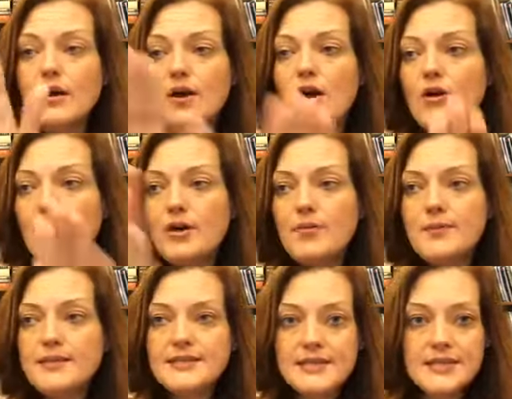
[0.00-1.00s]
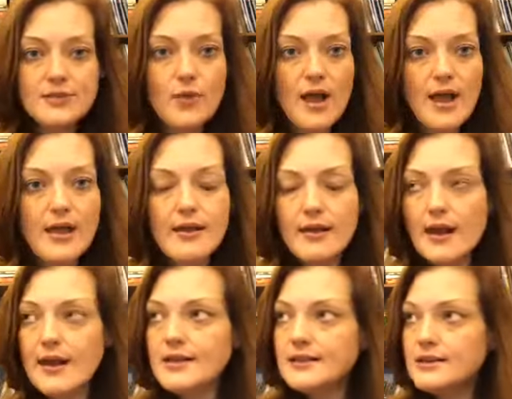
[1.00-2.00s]
Oh, it opens this way
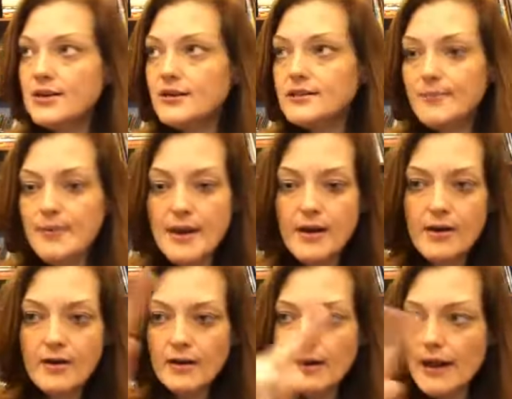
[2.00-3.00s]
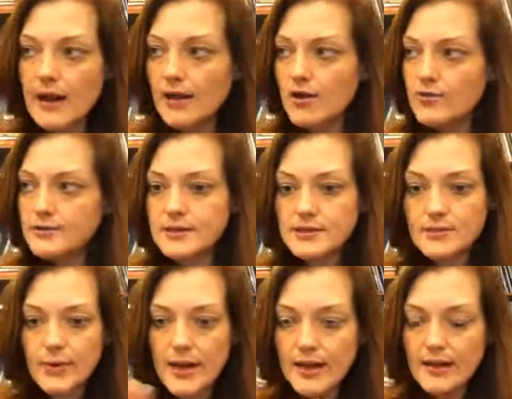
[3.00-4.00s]
and it starts up here and goes this
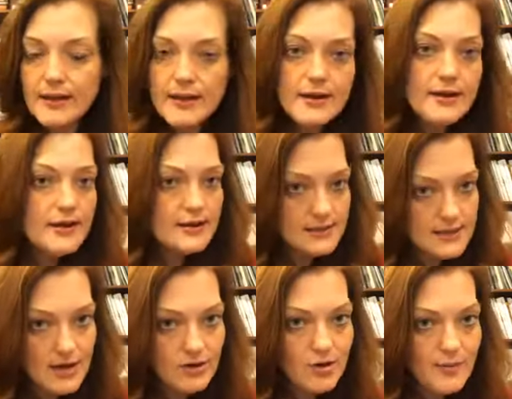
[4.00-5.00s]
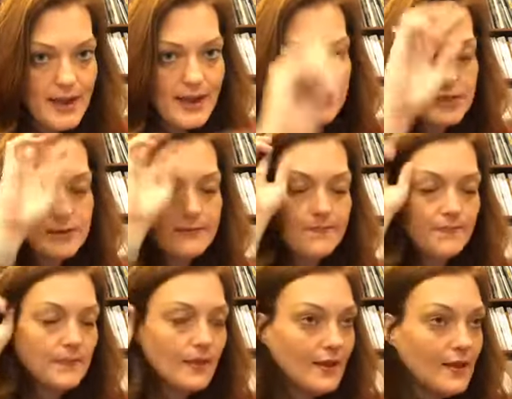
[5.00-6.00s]
way down your page.
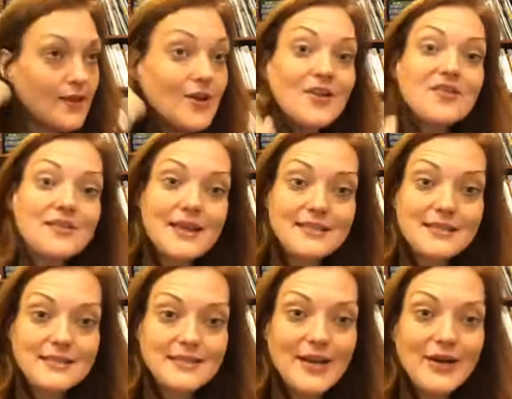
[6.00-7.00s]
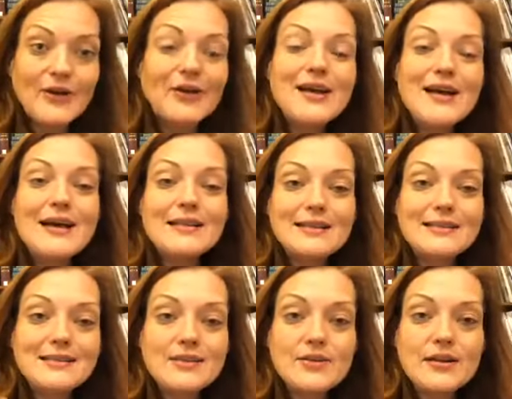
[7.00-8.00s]
That's a skill. That's a
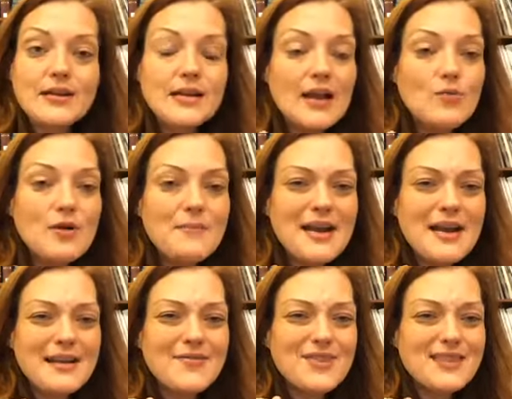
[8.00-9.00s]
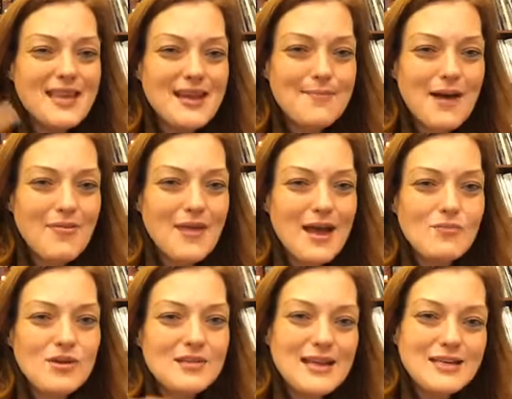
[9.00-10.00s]
skill they need. And we might not even think about that.
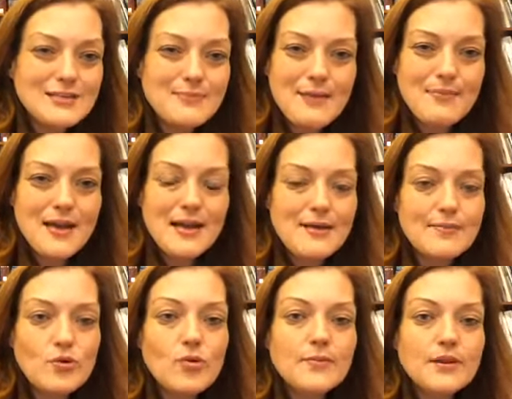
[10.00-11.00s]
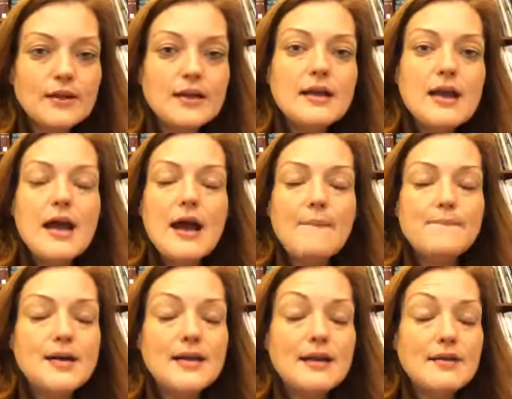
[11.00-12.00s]
Well, they just might pick it up normally.
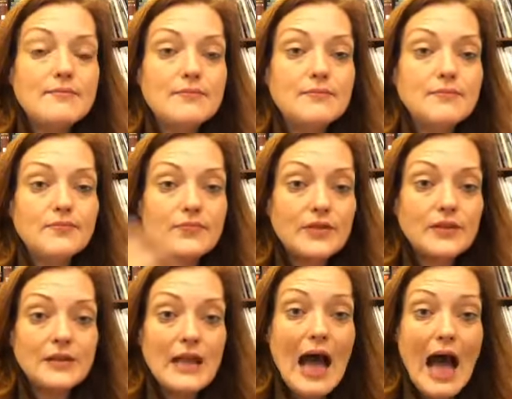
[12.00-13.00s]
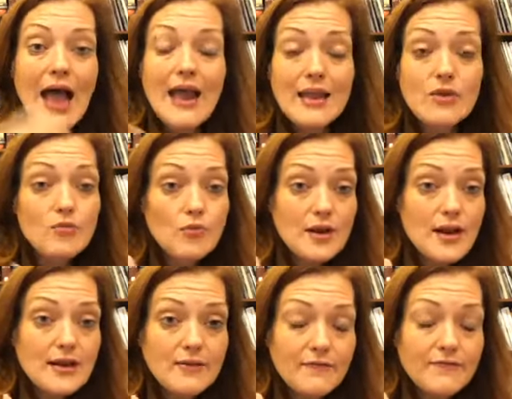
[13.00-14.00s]
But when
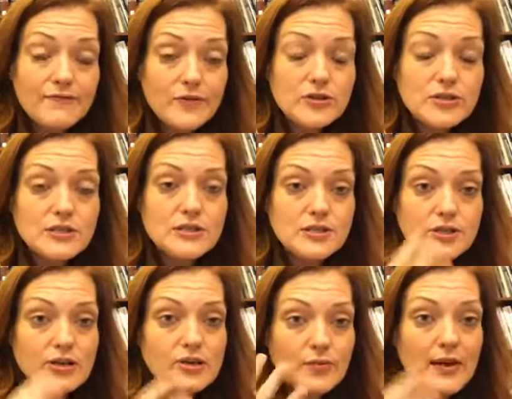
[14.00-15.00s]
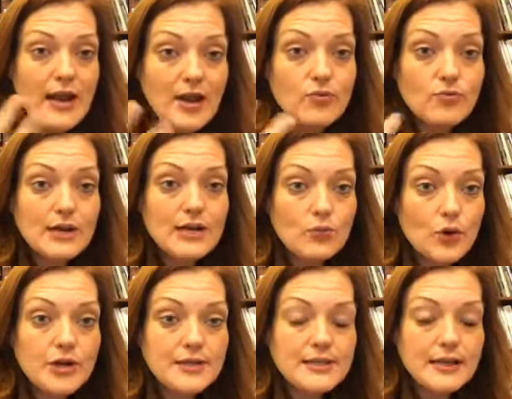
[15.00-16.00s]
I first started to read, I could read
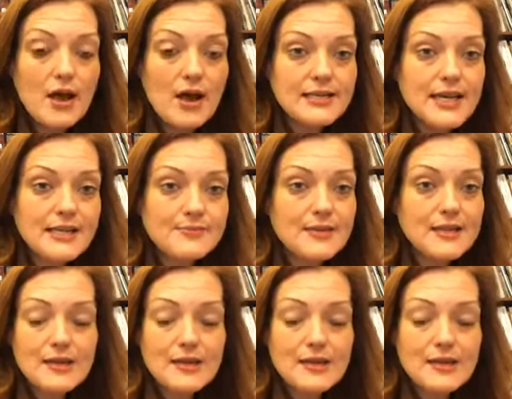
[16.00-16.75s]
words in context, but then they